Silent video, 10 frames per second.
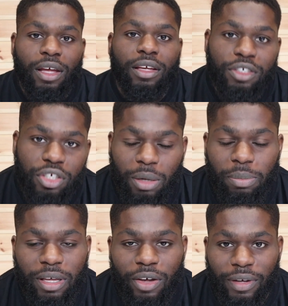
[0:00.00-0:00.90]
It's
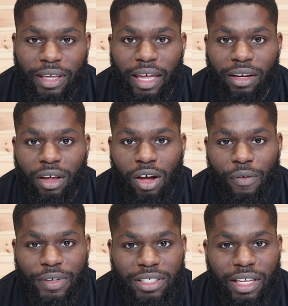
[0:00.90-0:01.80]
Chaddypete again.
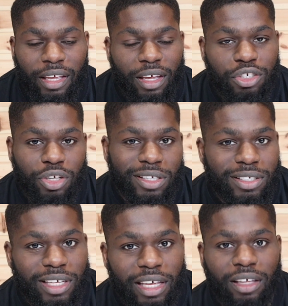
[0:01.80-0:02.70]
Obviously, as you can
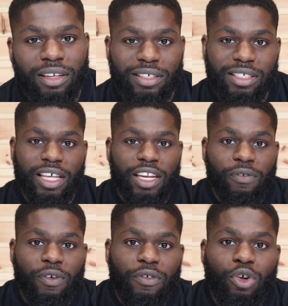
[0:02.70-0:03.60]
see, this has hit the
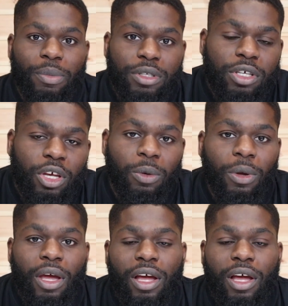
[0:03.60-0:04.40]
Thrift number 2.